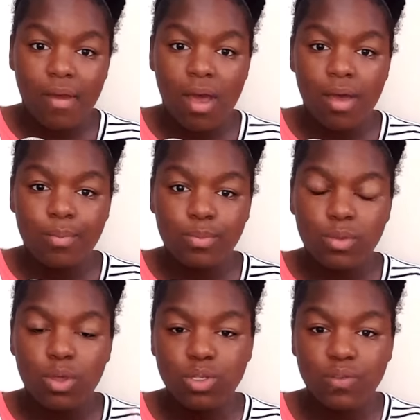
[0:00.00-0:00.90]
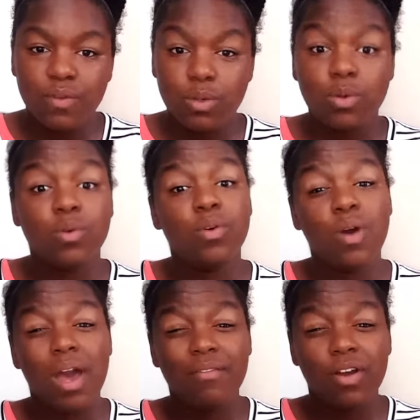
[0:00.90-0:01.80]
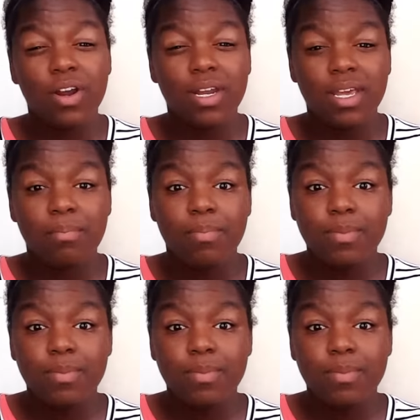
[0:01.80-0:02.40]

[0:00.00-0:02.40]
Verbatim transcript: Um, those of you who have already